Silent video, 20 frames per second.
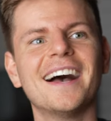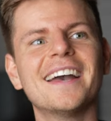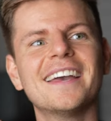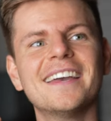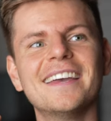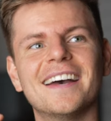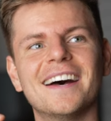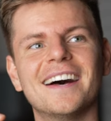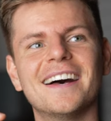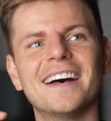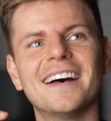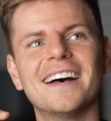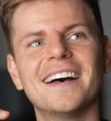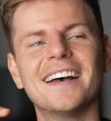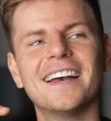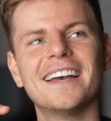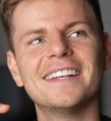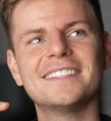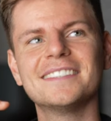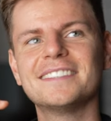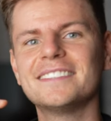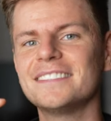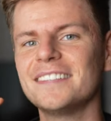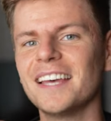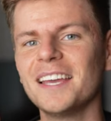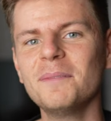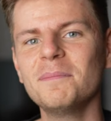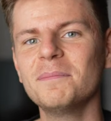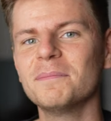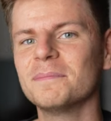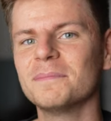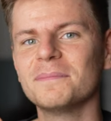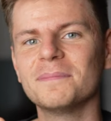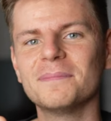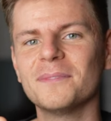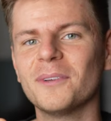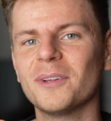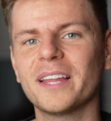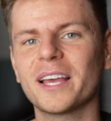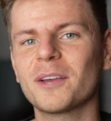I, at the same,
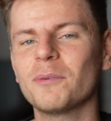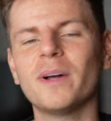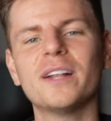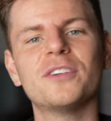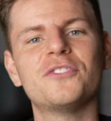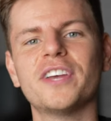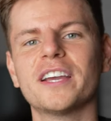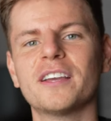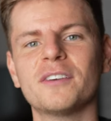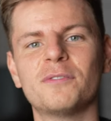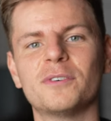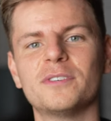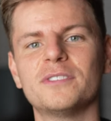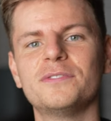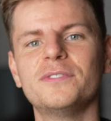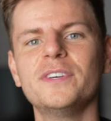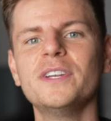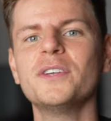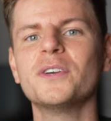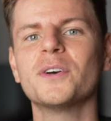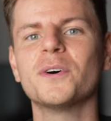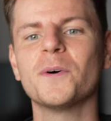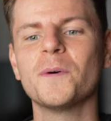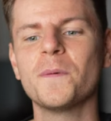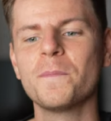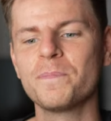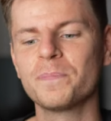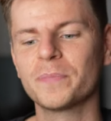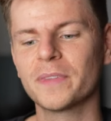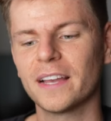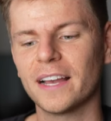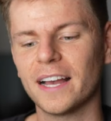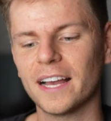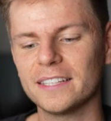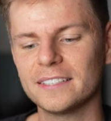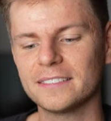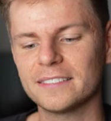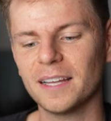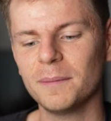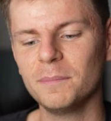or like while checking for this video,
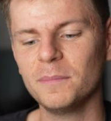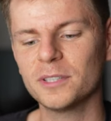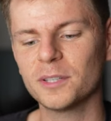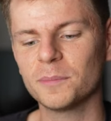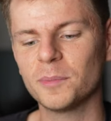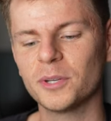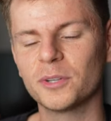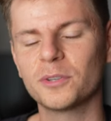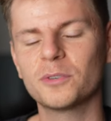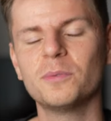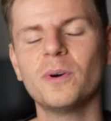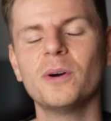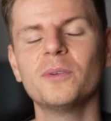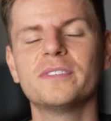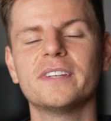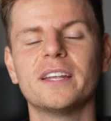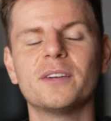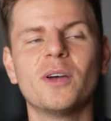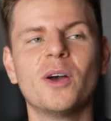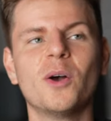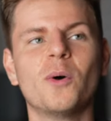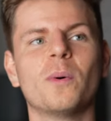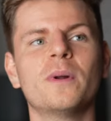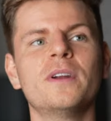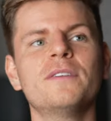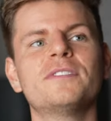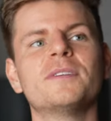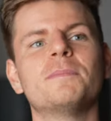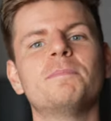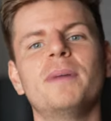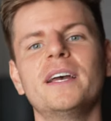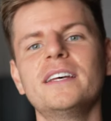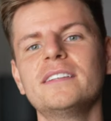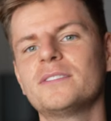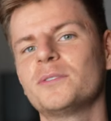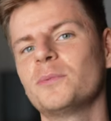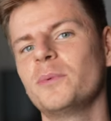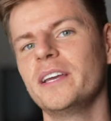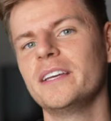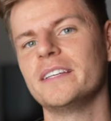I stumbled upon a quote that one of the
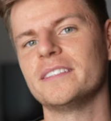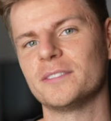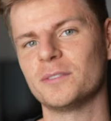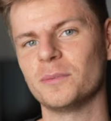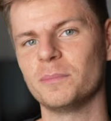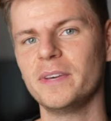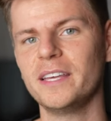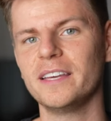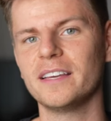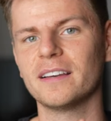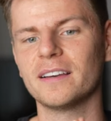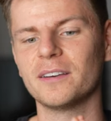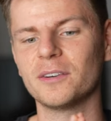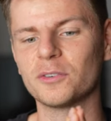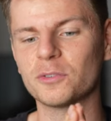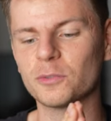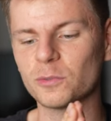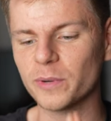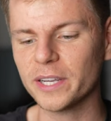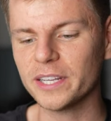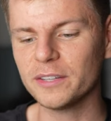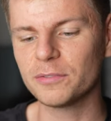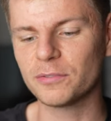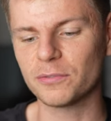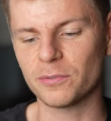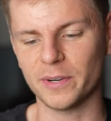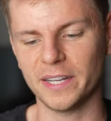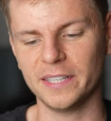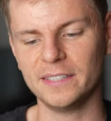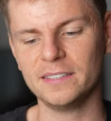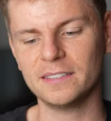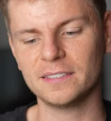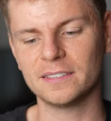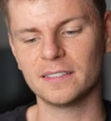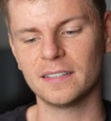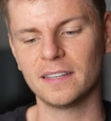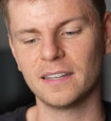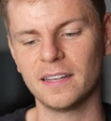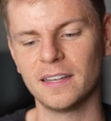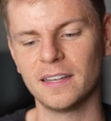best ways to make great friends